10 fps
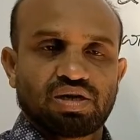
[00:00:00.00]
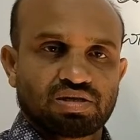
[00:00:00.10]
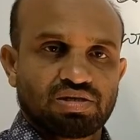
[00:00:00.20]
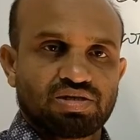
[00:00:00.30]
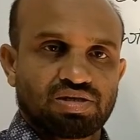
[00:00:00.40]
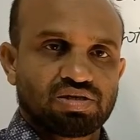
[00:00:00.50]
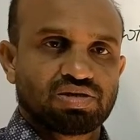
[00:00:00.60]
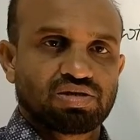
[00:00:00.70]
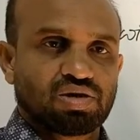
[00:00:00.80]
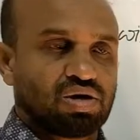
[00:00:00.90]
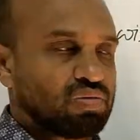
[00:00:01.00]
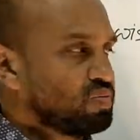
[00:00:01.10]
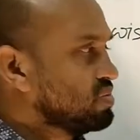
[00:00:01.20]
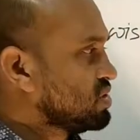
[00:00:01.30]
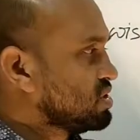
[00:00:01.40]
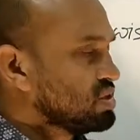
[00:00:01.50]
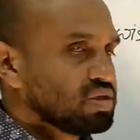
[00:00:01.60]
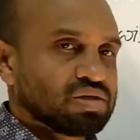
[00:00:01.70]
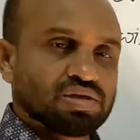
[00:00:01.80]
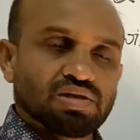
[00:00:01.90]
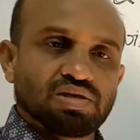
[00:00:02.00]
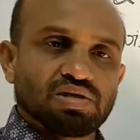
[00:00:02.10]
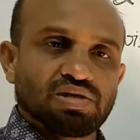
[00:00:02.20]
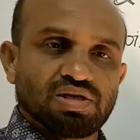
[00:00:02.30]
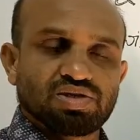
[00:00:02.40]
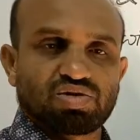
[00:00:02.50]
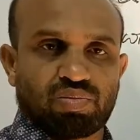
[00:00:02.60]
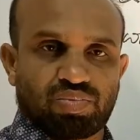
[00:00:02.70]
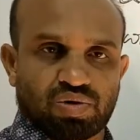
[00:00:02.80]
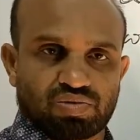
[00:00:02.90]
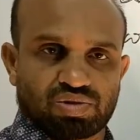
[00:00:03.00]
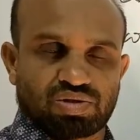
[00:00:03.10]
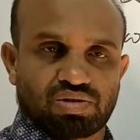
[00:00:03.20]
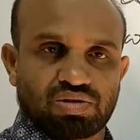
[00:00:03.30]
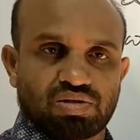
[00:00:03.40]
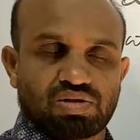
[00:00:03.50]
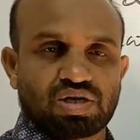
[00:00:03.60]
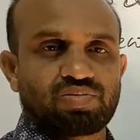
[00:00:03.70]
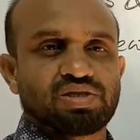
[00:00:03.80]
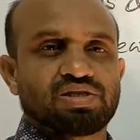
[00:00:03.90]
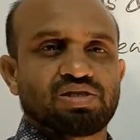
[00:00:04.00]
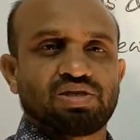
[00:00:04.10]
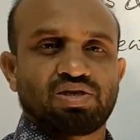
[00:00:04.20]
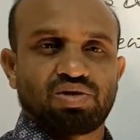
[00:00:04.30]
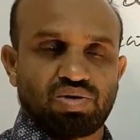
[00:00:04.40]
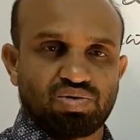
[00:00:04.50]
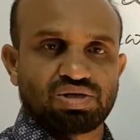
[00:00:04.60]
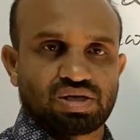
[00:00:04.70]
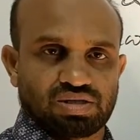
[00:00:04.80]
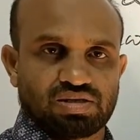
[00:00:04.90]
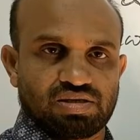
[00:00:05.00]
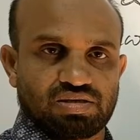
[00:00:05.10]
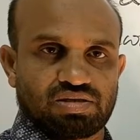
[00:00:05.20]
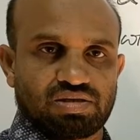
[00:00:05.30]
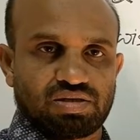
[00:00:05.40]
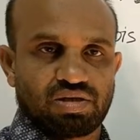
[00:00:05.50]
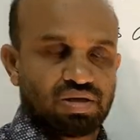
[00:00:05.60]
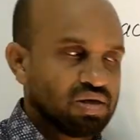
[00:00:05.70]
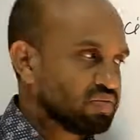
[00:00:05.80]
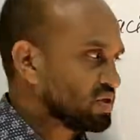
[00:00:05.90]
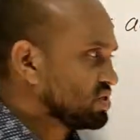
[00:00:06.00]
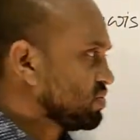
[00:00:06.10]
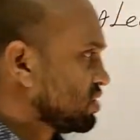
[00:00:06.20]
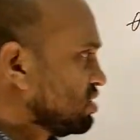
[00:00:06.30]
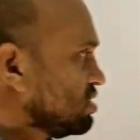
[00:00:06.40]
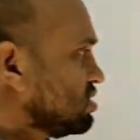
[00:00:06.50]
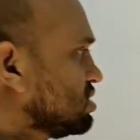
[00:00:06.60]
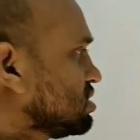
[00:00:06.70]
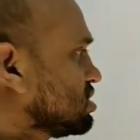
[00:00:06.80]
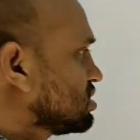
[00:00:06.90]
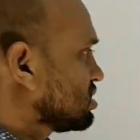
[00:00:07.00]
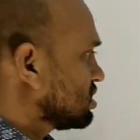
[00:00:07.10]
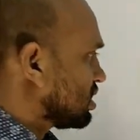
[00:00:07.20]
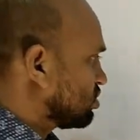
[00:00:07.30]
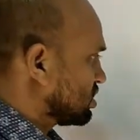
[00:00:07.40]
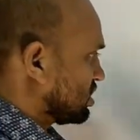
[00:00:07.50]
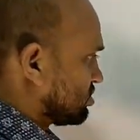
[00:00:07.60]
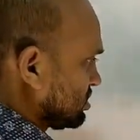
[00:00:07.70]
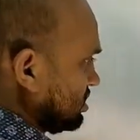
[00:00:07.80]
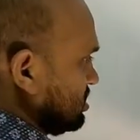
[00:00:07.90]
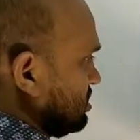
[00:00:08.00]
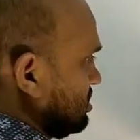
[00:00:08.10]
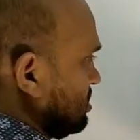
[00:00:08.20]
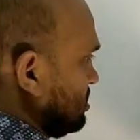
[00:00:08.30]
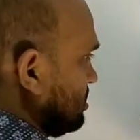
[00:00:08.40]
characteristics of these compounds, that means Lewis acids. First of all, carbon dioxide.